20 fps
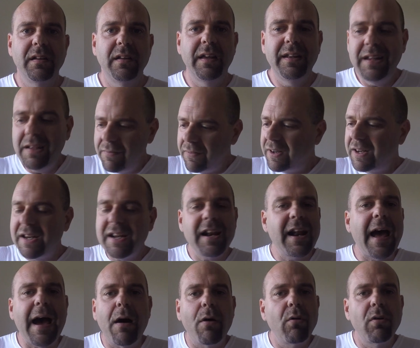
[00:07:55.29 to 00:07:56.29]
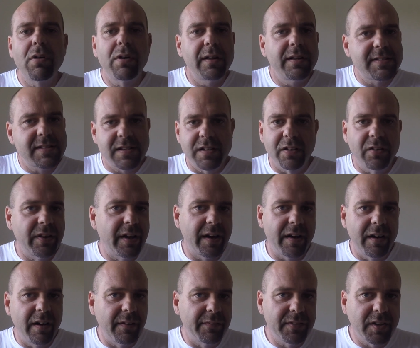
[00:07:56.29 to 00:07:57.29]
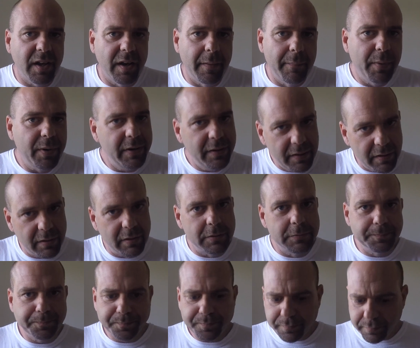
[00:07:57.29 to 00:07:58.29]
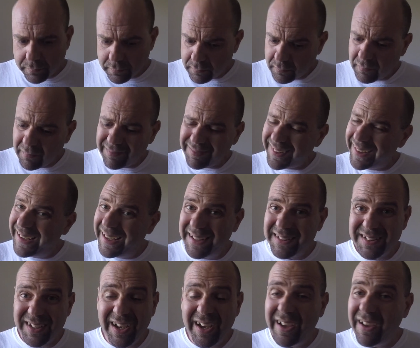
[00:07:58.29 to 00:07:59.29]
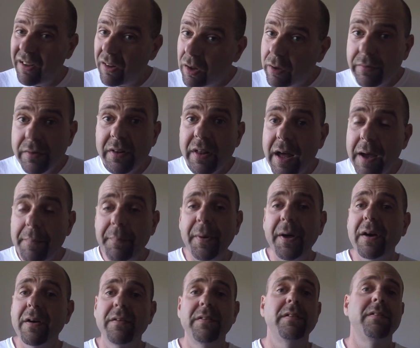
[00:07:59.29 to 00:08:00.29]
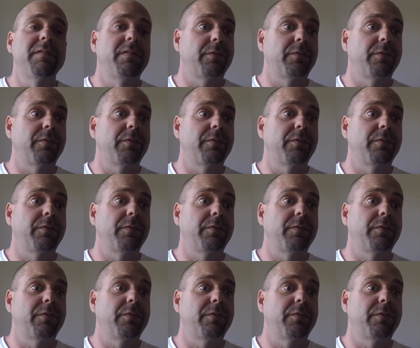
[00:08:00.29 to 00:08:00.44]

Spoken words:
And even in an hour, that's still not enough time. But, it's a hell of a lot better than